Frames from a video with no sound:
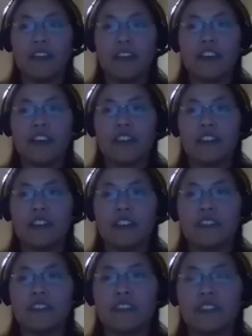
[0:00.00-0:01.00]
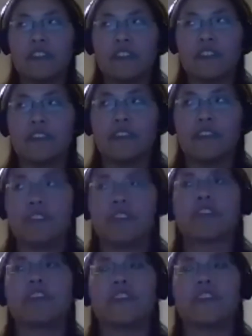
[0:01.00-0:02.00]
then they're going to
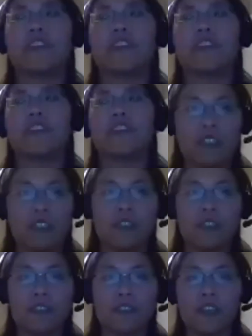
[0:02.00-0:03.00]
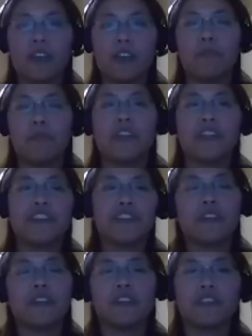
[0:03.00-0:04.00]
know that there's a difference but it
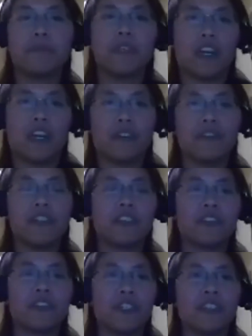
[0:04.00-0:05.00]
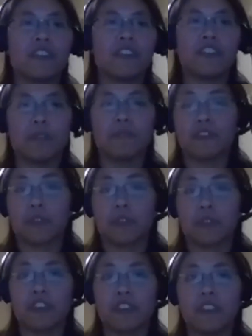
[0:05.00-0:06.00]
should also be obvious reading the job
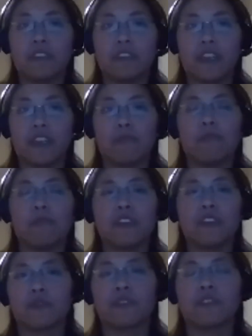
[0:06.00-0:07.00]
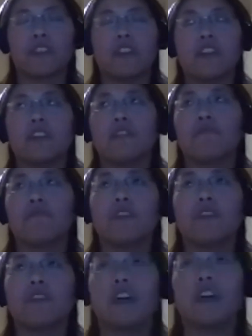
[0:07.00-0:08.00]
description, like what sorts of
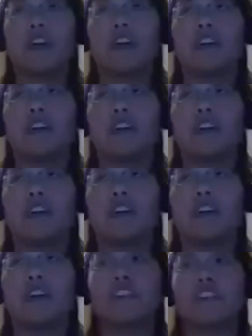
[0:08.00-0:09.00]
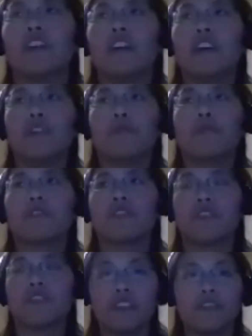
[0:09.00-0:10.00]
uh, experience or
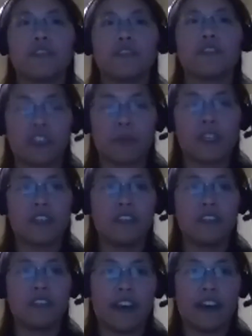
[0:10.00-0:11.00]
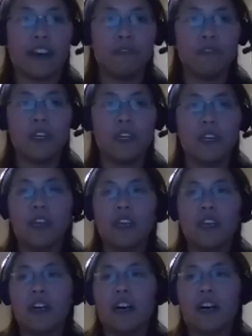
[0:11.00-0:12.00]
skills you're expected to have.
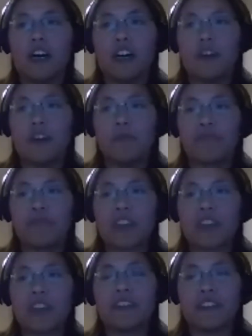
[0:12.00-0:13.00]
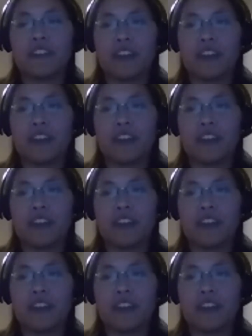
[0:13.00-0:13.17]
Um, I think